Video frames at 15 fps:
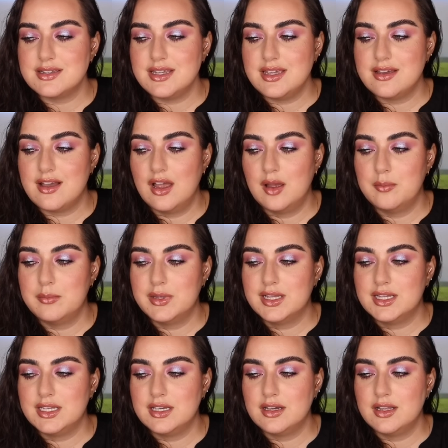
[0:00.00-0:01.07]
the
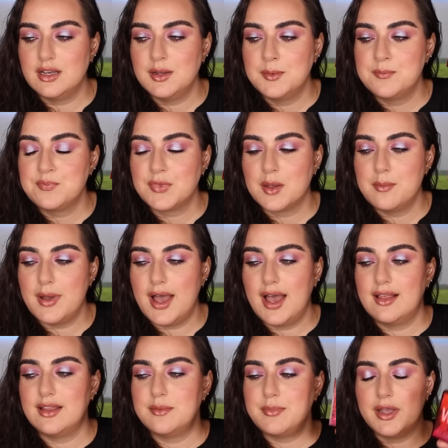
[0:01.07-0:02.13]
Chameleon
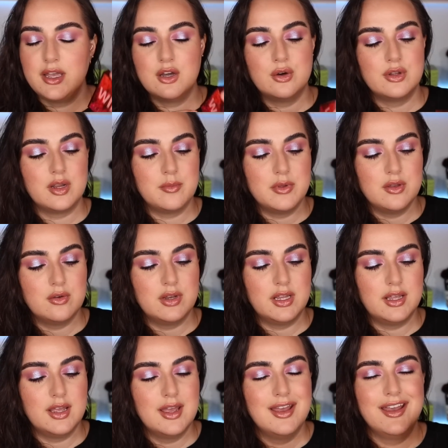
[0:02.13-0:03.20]
palette by Huda
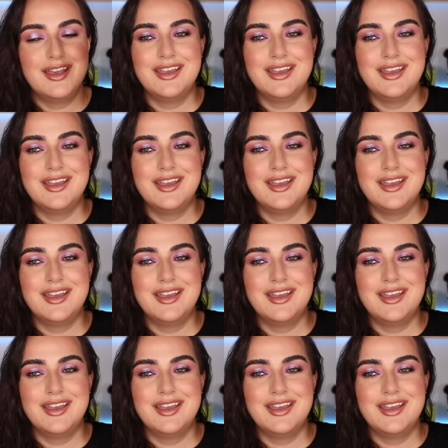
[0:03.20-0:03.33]
Beauty.